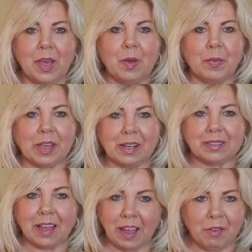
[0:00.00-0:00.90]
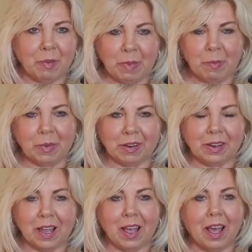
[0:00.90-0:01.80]
Because I remember,
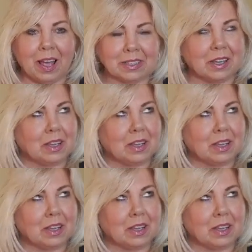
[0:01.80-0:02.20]
and